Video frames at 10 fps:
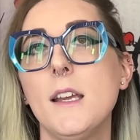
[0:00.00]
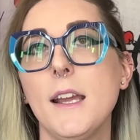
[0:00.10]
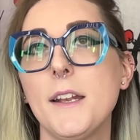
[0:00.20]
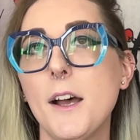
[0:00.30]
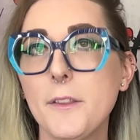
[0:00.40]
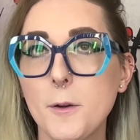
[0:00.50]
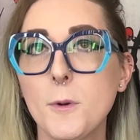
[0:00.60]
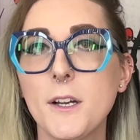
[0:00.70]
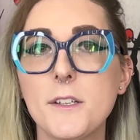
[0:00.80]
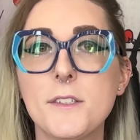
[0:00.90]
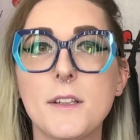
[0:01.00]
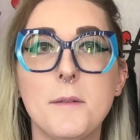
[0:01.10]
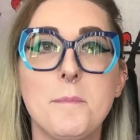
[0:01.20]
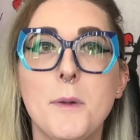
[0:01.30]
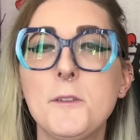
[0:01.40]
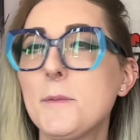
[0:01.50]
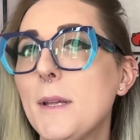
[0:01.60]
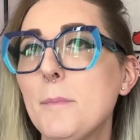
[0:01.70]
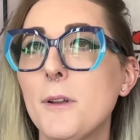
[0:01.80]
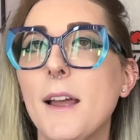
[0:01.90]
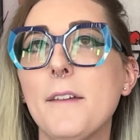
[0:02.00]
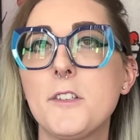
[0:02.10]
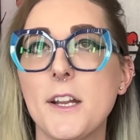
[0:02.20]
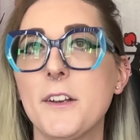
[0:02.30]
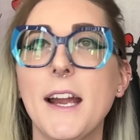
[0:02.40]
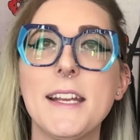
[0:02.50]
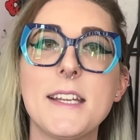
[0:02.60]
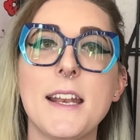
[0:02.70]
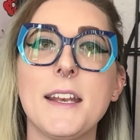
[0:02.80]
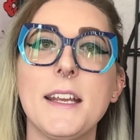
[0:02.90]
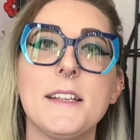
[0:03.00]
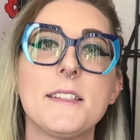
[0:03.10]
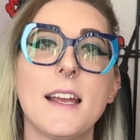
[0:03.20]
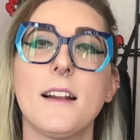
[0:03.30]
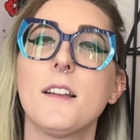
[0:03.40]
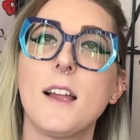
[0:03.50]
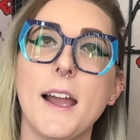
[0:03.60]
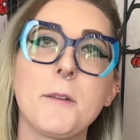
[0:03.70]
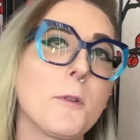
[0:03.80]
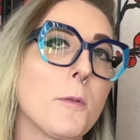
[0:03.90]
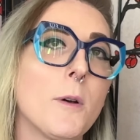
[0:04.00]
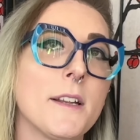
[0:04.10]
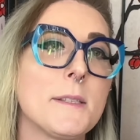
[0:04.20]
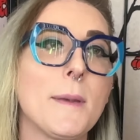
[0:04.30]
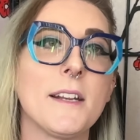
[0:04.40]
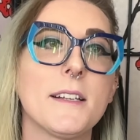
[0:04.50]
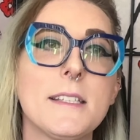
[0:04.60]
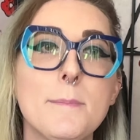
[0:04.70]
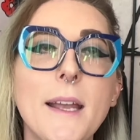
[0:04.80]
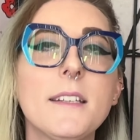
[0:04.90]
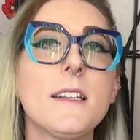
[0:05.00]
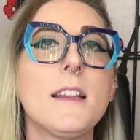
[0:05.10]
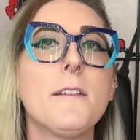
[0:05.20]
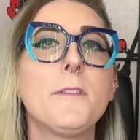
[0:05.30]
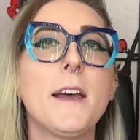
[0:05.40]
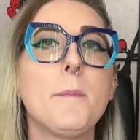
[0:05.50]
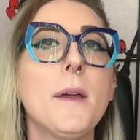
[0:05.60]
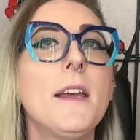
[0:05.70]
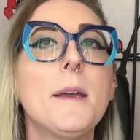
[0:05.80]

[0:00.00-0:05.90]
In other words, most people have gender identities that align with what has been expected of them